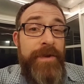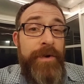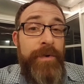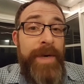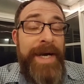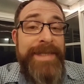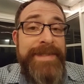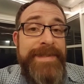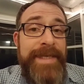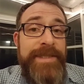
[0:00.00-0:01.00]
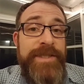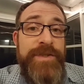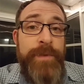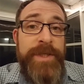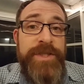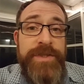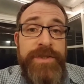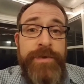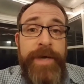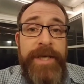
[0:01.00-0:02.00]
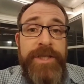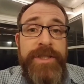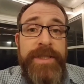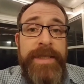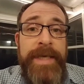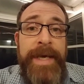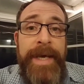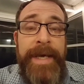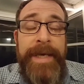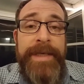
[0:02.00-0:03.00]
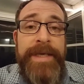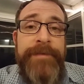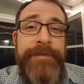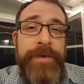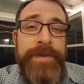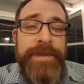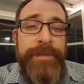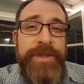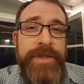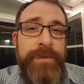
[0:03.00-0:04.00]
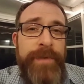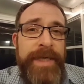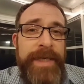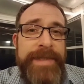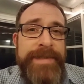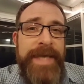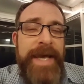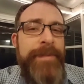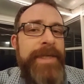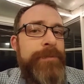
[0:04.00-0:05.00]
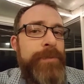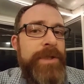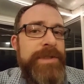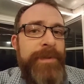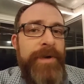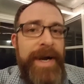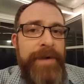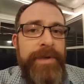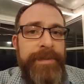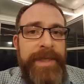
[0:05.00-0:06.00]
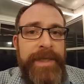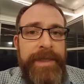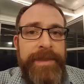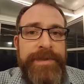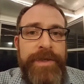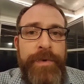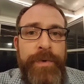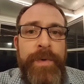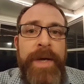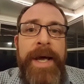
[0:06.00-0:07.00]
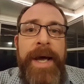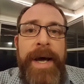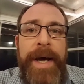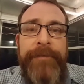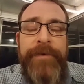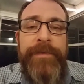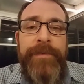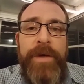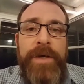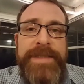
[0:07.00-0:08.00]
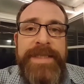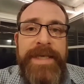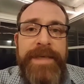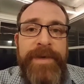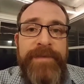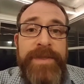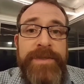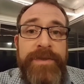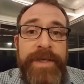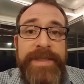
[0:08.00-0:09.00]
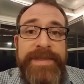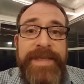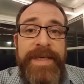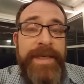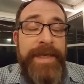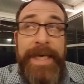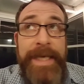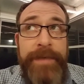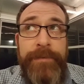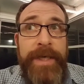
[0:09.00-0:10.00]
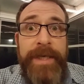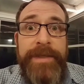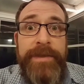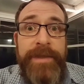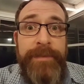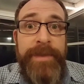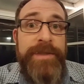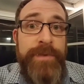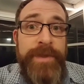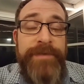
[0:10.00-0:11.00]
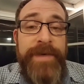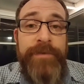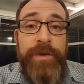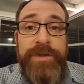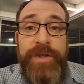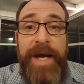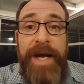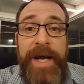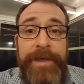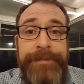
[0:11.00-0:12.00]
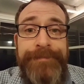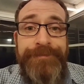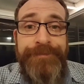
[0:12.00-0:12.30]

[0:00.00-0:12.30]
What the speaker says: though, I decided to switch the strategy and not focus so much on the rank as how many rooks per hour I'm getting. So for a long time, I've been trying to stay at any rank that'll get me 25 rooks or higher